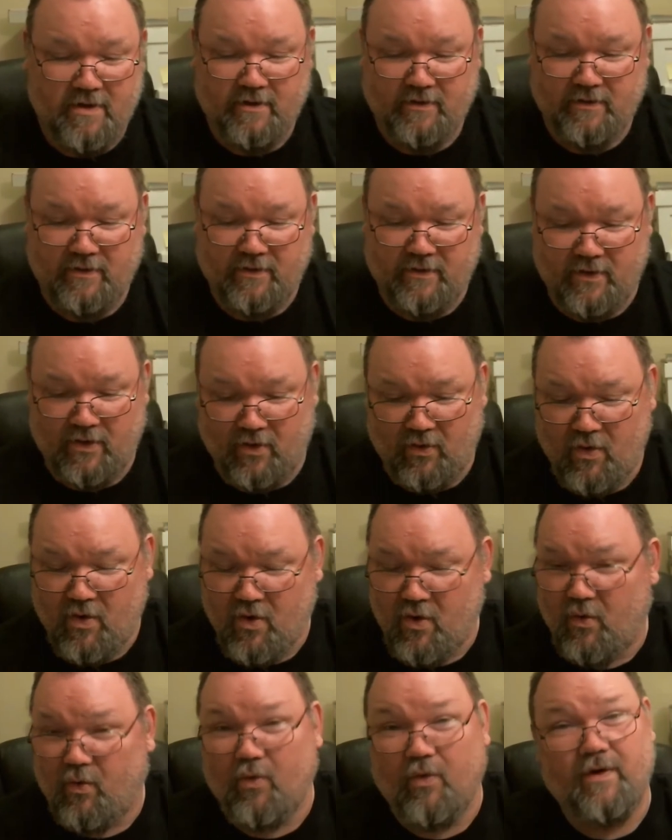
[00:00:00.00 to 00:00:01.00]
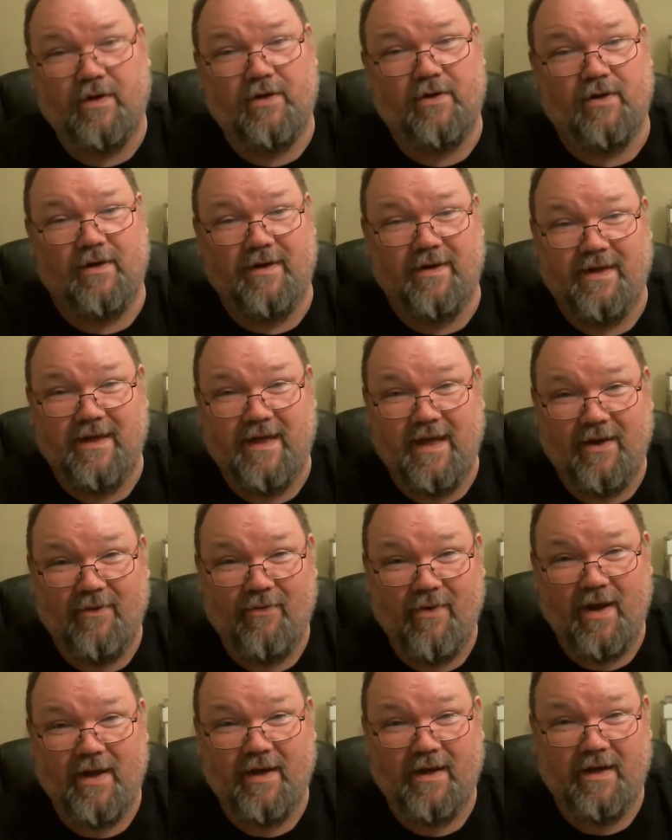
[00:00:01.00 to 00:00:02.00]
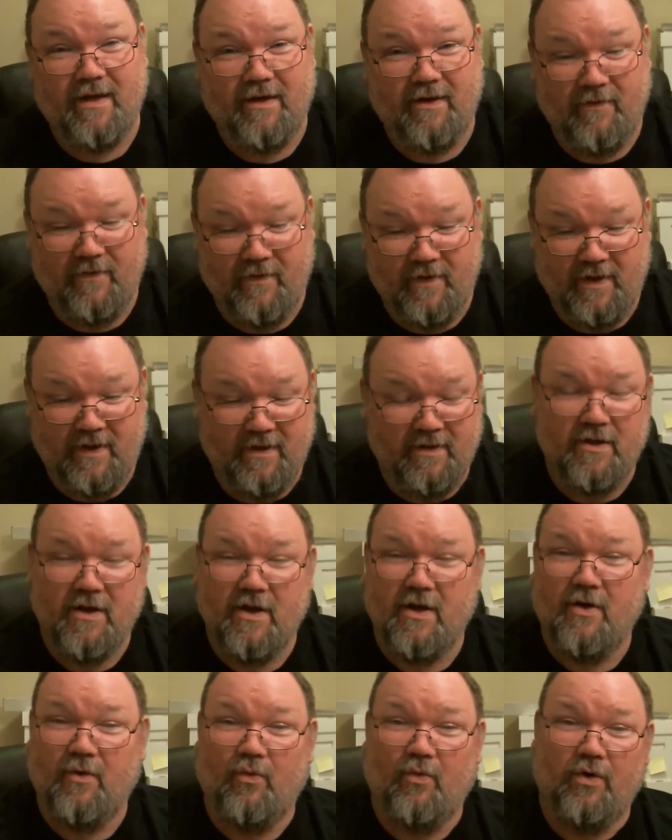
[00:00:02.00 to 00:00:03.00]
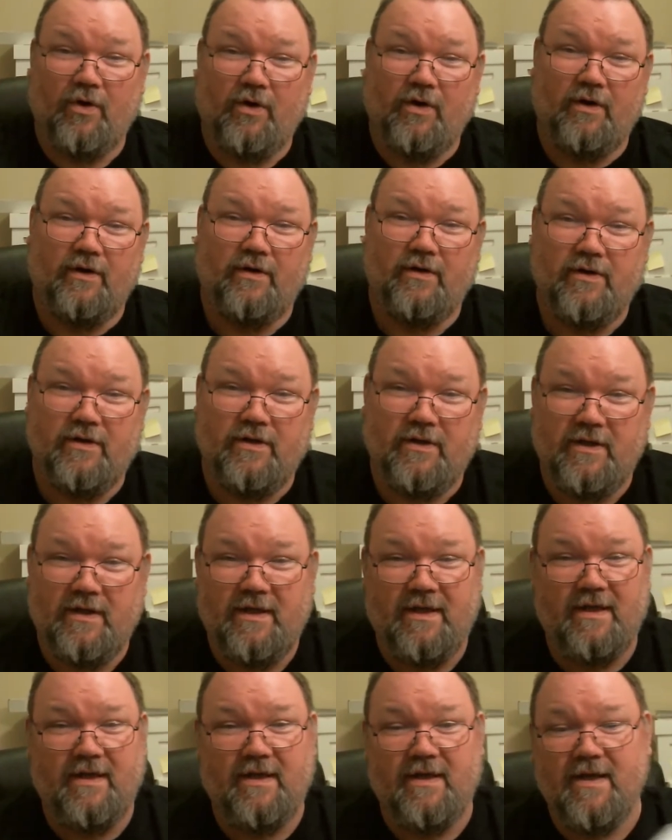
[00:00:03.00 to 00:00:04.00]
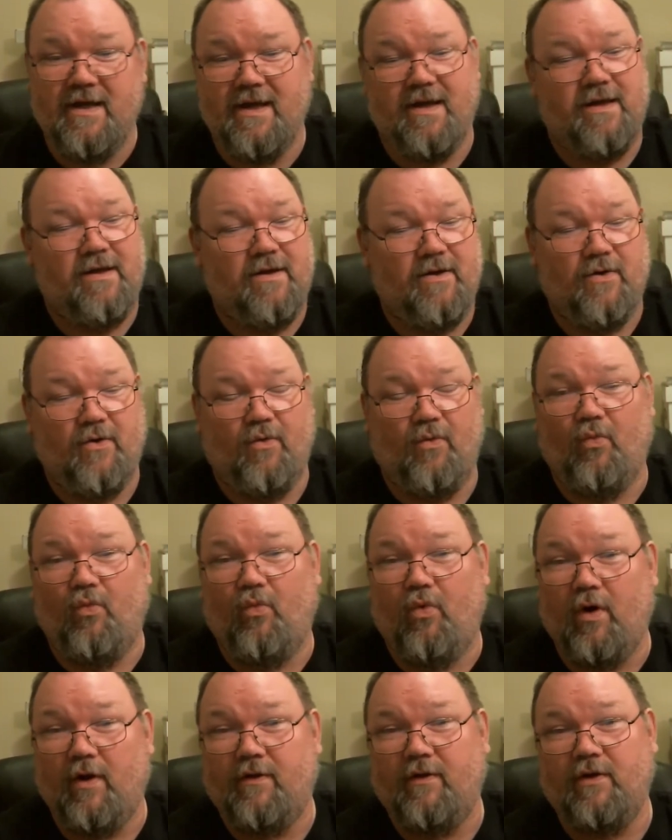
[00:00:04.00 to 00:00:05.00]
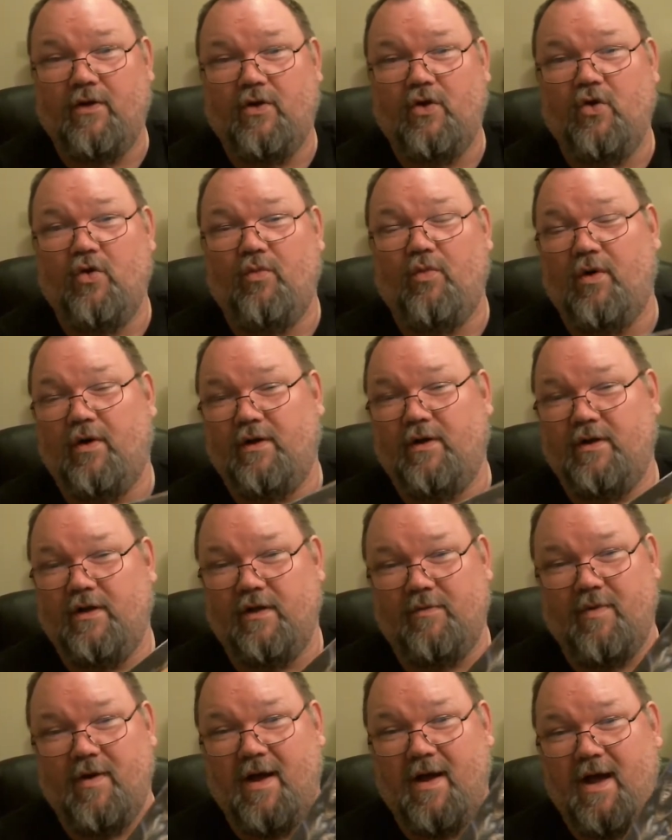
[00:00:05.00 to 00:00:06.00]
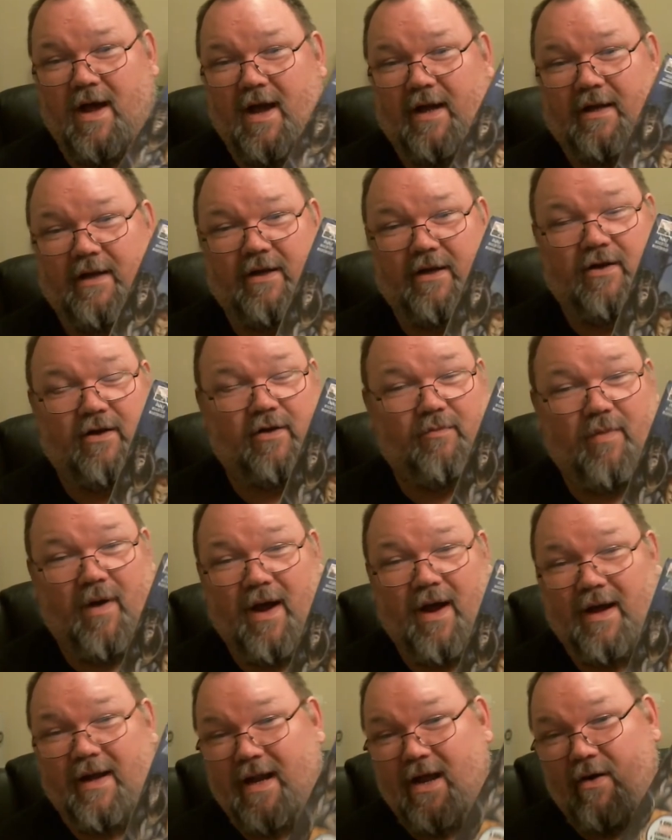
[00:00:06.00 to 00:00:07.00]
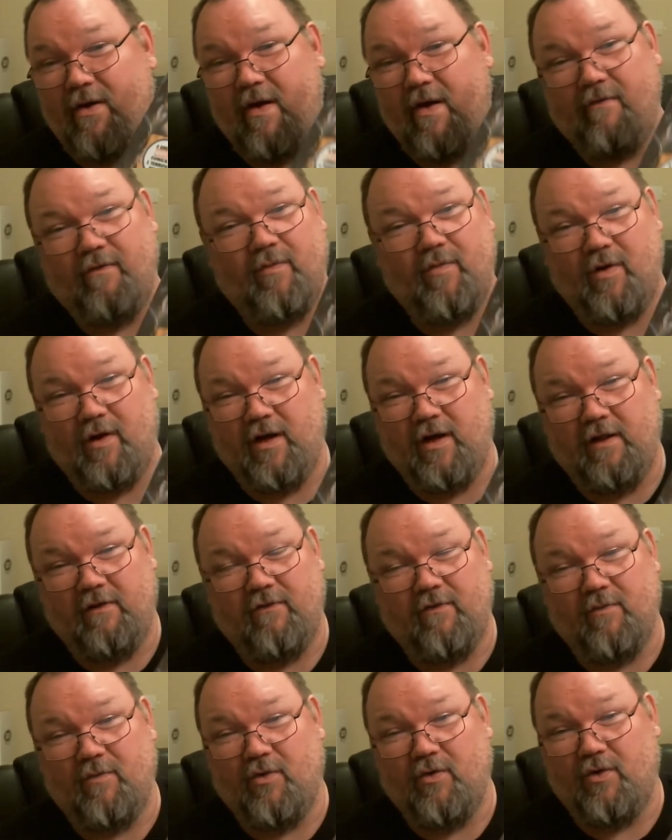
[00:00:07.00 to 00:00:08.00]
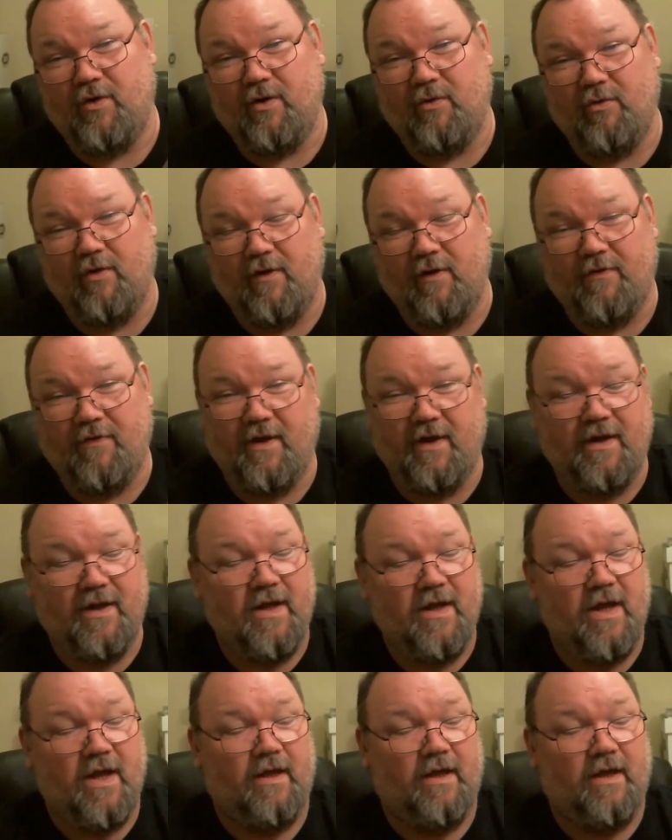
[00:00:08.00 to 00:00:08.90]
So we're just going to get right into these. We're going to see what the two books is behind here. Because by now everybody's familiar with it.